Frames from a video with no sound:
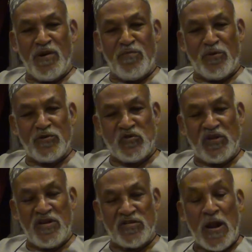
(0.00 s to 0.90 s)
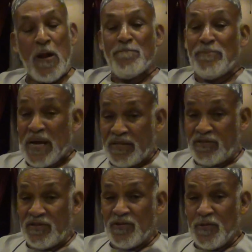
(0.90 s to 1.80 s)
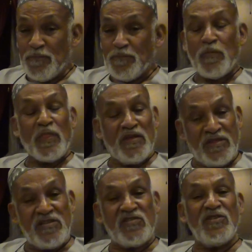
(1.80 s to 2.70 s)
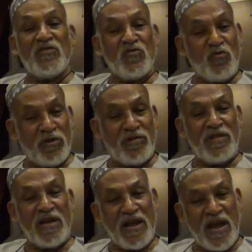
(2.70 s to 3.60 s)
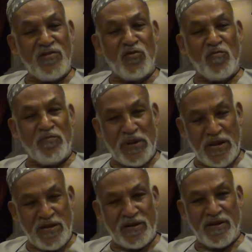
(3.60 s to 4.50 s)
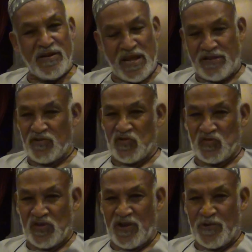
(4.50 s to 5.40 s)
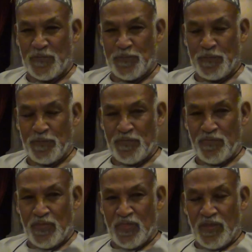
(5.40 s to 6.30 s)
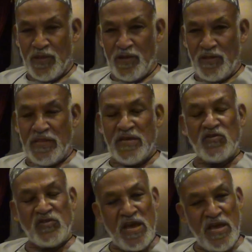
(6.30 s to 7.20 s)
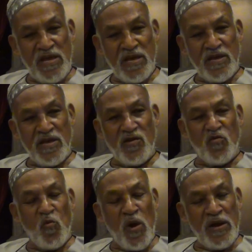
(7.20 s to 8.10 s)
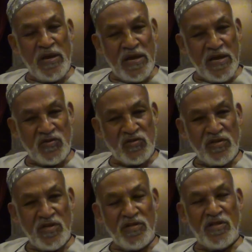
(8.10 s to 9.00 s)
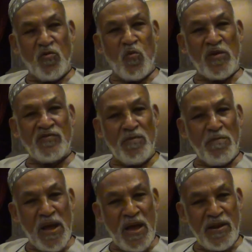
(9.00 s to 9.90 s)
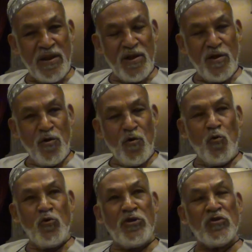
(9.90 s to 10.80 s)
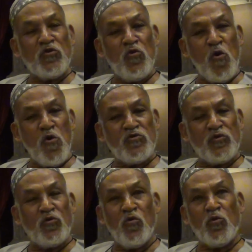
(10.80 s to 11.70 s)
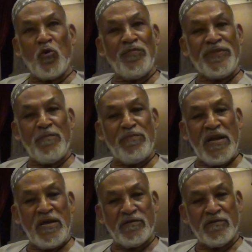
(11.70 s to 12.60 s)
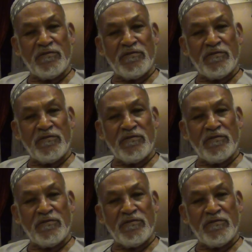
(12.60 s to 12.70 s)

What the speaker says: prostration. But this is not the kind of prayer that is. They say in one case there was a man who just goes to contemplate.